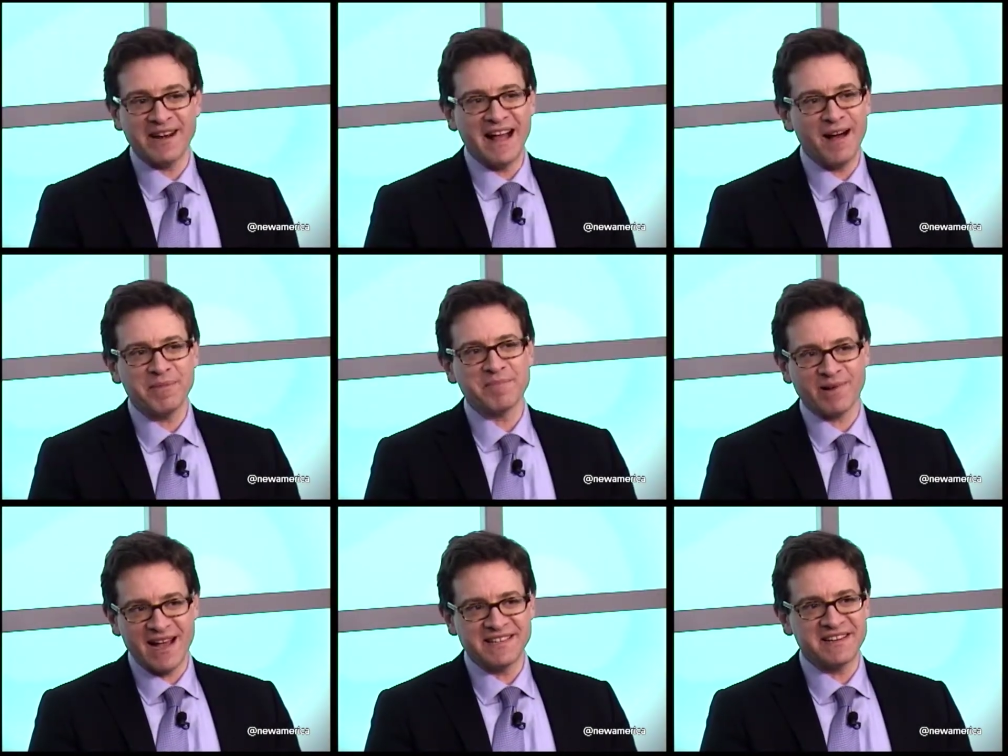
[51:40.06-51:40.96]
to help the
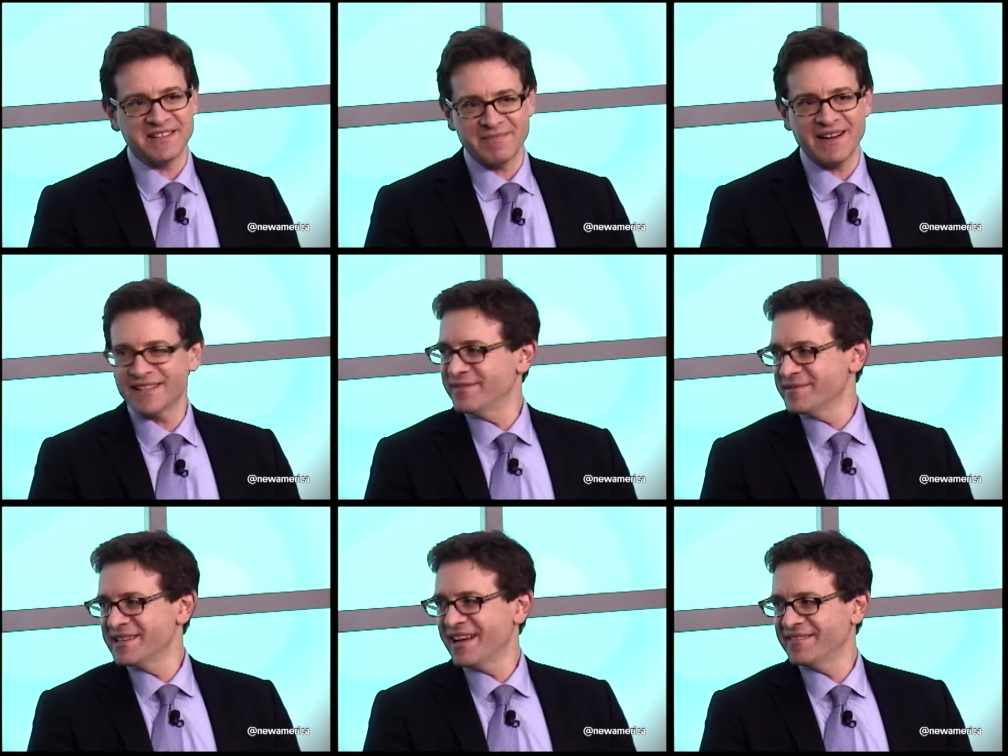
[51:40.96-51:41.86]
president as much of
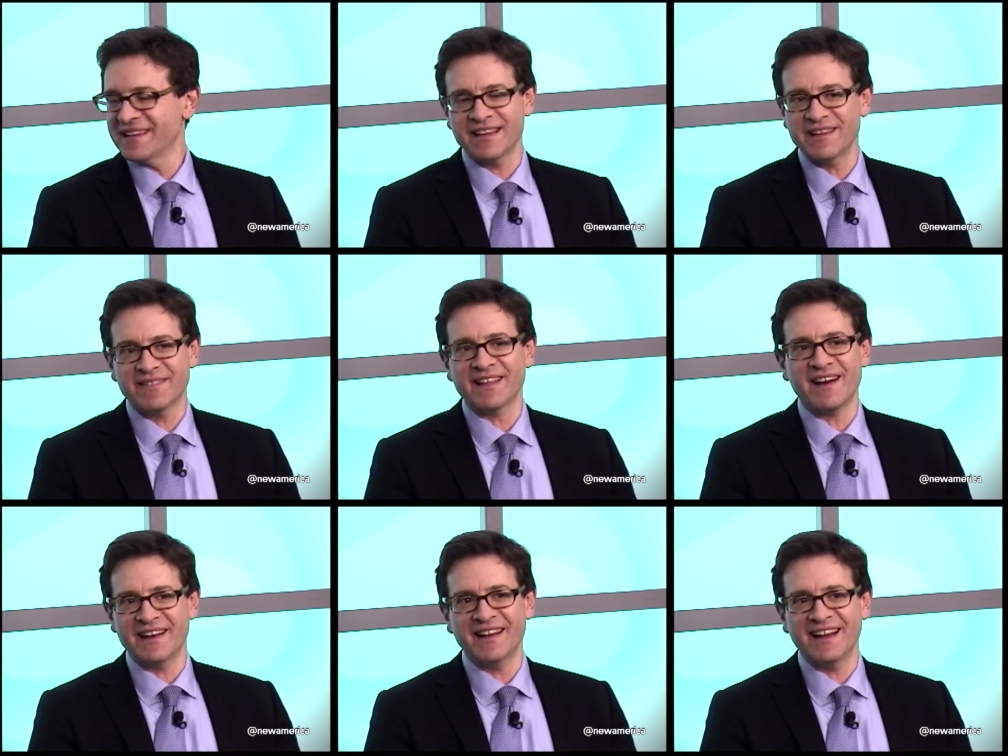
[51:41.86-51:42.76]
himself. He
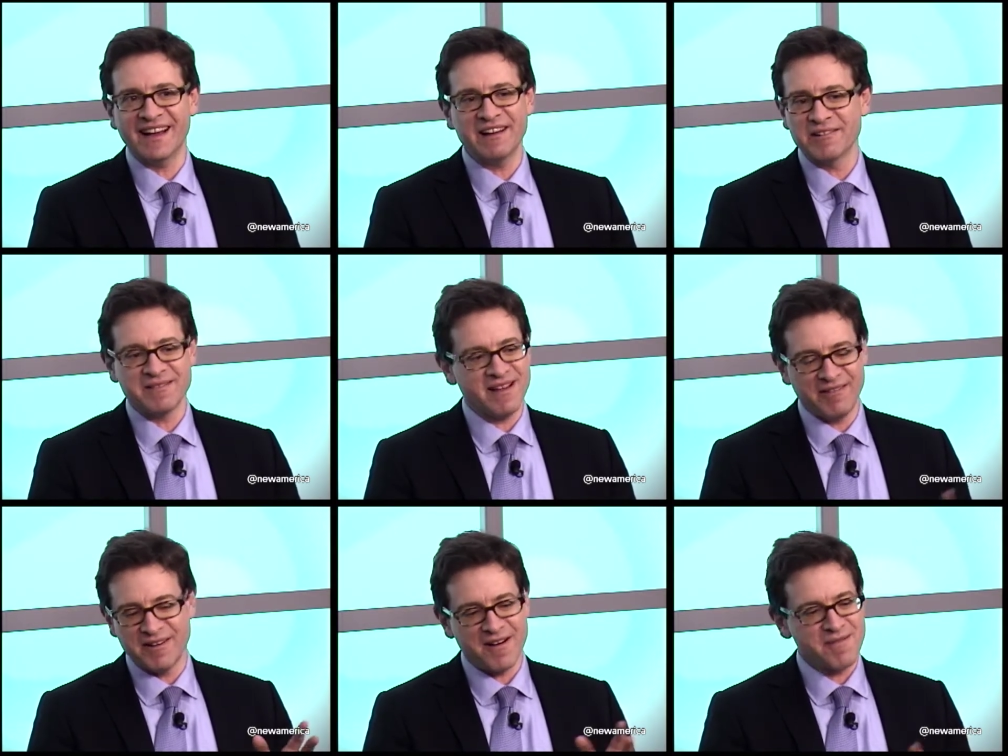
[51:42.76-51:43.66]
thought it
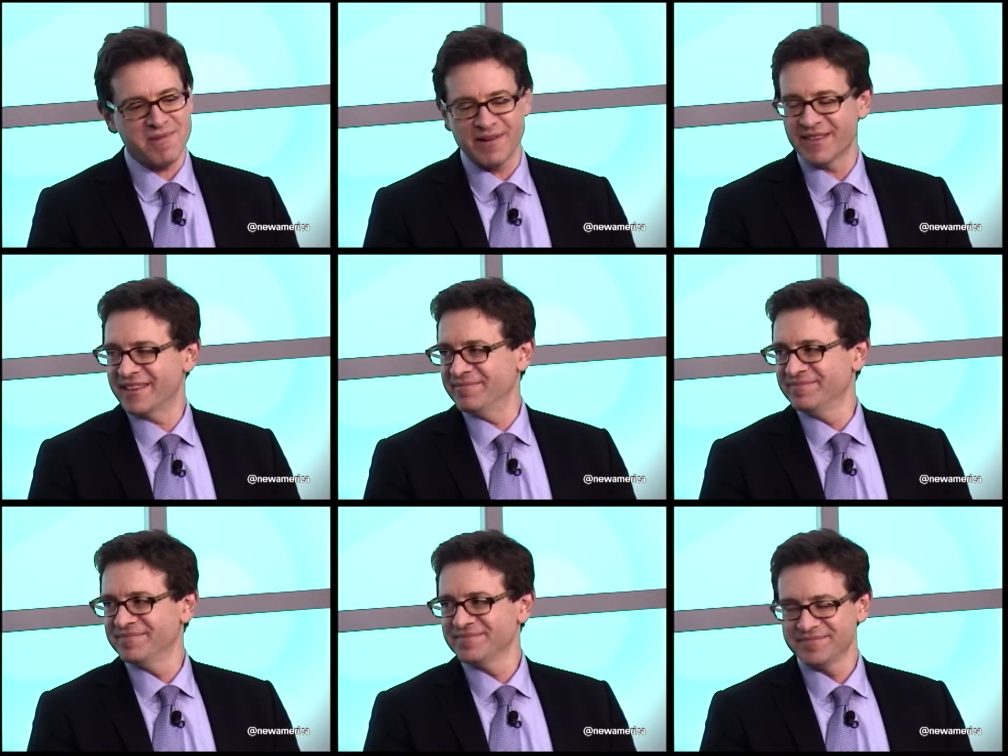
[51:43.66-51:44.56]
would harm both of
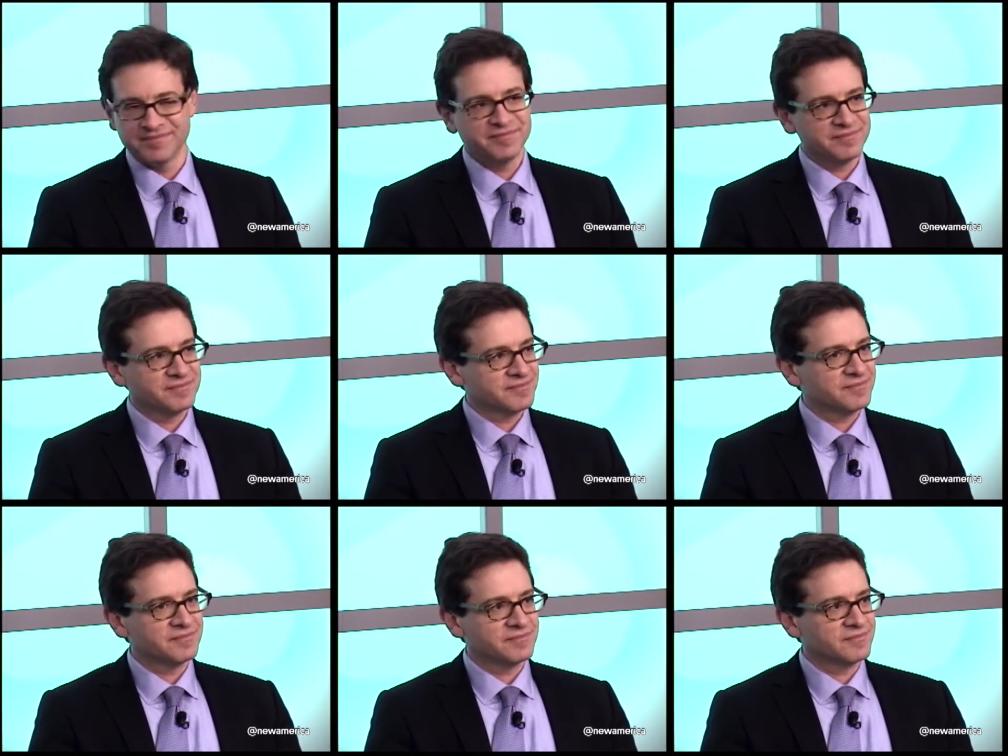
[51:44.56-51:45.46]

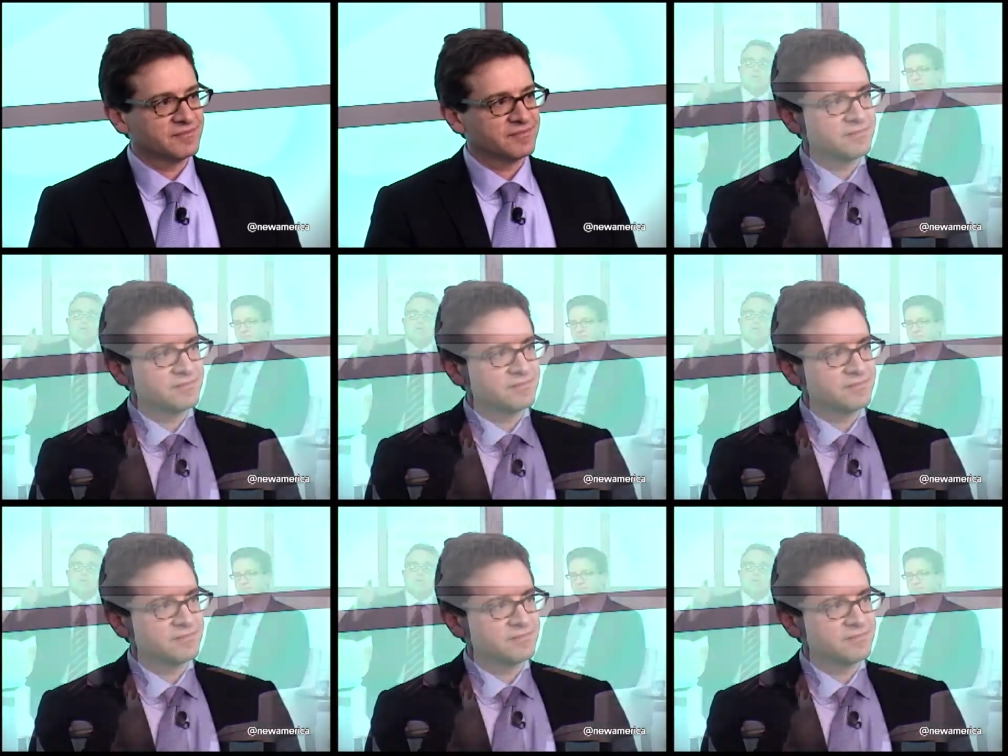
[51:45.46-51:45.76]
them.